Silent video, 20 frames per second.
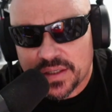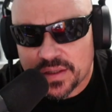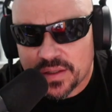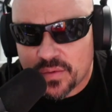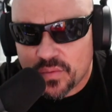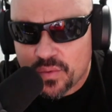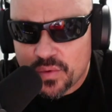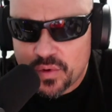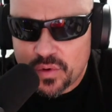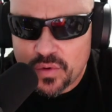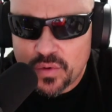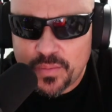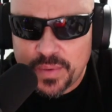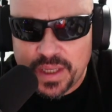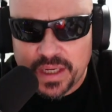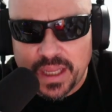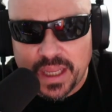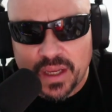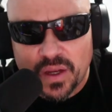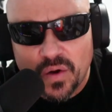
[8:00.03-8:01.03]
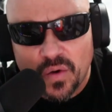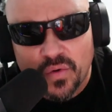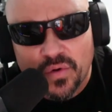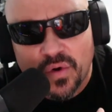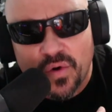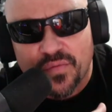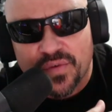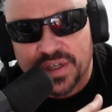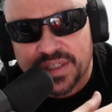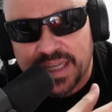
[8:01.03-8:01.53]
the room and going
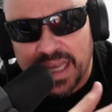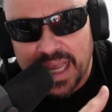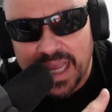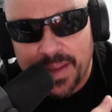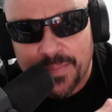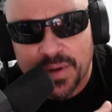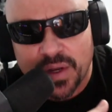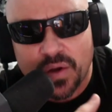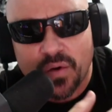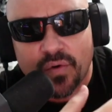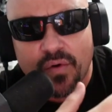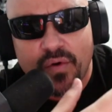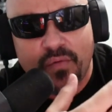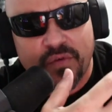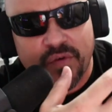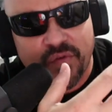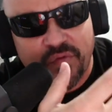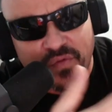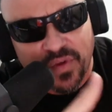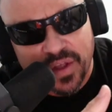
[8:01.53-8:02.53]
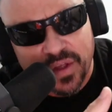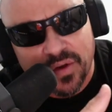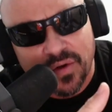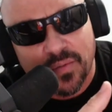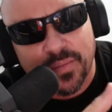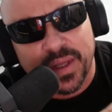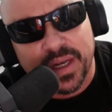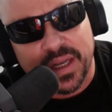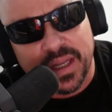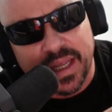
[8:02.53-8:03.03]
over tape and going over
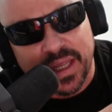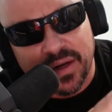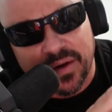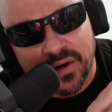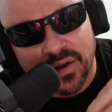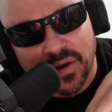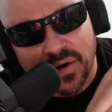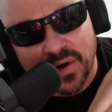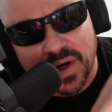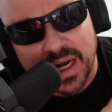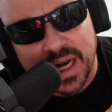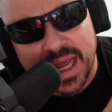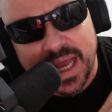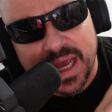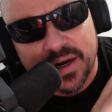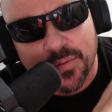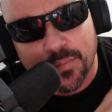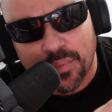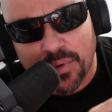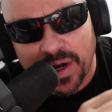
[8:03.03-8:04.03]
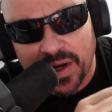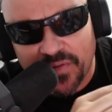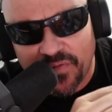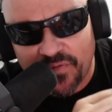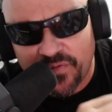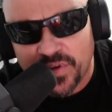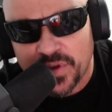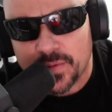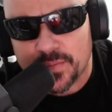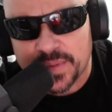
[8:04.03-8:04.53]
film and learning how to break
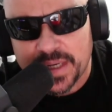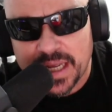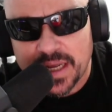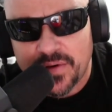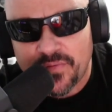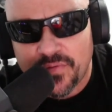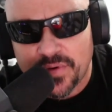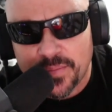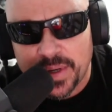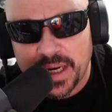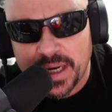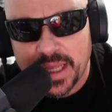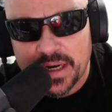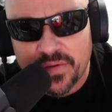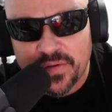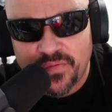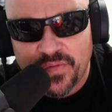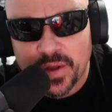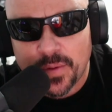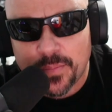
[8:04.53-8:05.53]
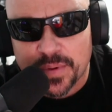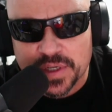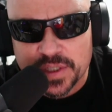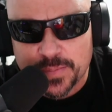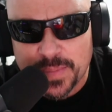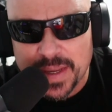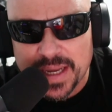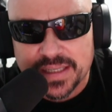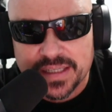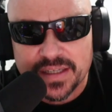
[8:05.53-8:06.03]
film down from an NFL
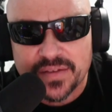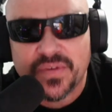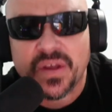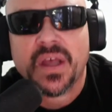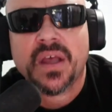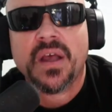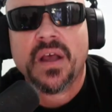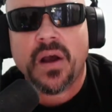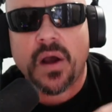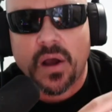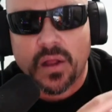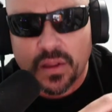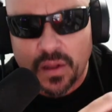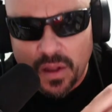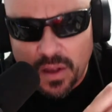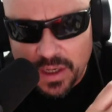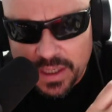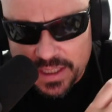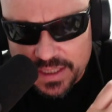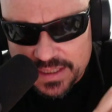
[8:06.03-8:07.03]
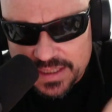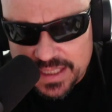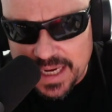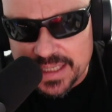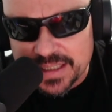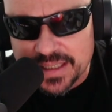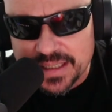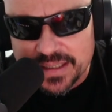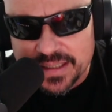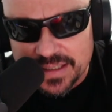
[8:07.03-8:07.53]
perspective along
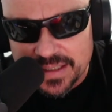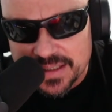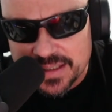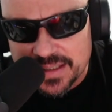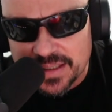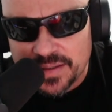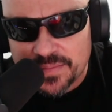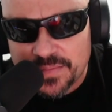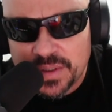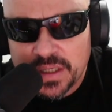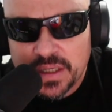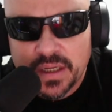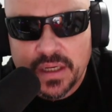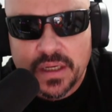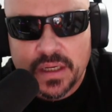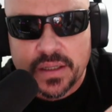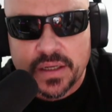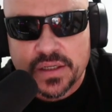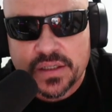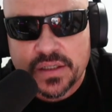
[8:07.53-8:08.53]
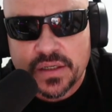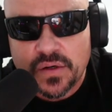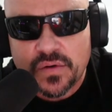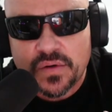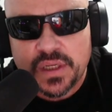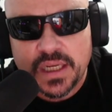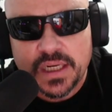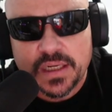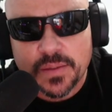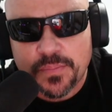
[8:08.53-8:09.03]
inside the system. There's no
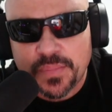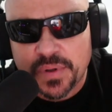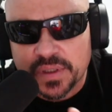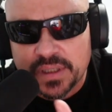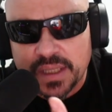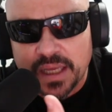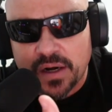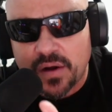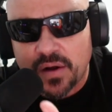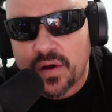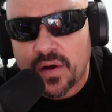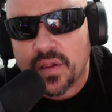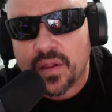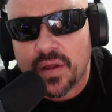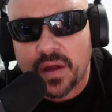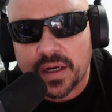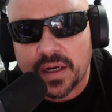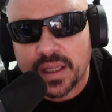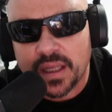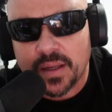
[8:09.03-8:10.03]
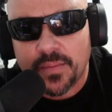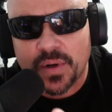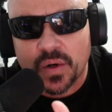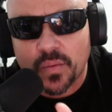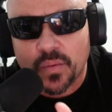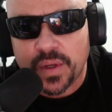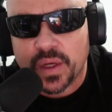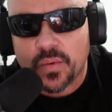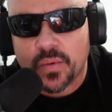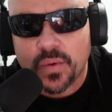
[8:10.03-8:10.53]
need to put that all on him on
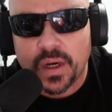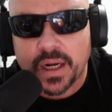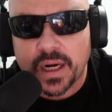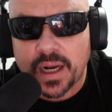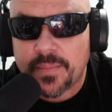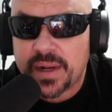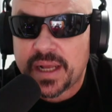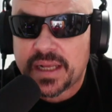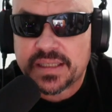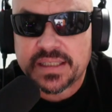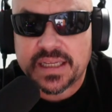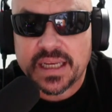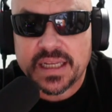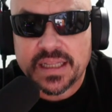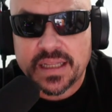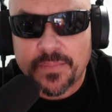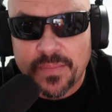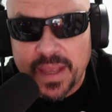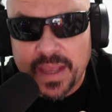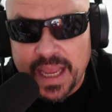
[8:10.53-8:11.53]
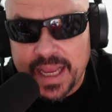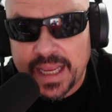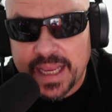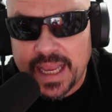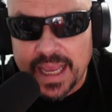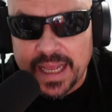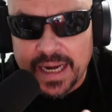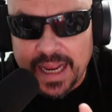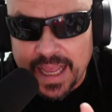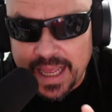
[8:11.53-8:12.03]
week one. I'm not saying the man
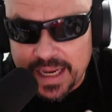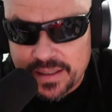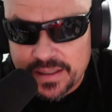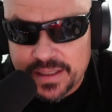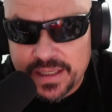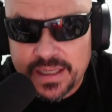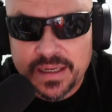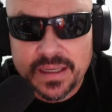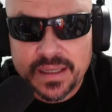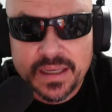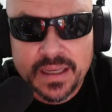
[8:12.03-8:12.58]
can't handle it.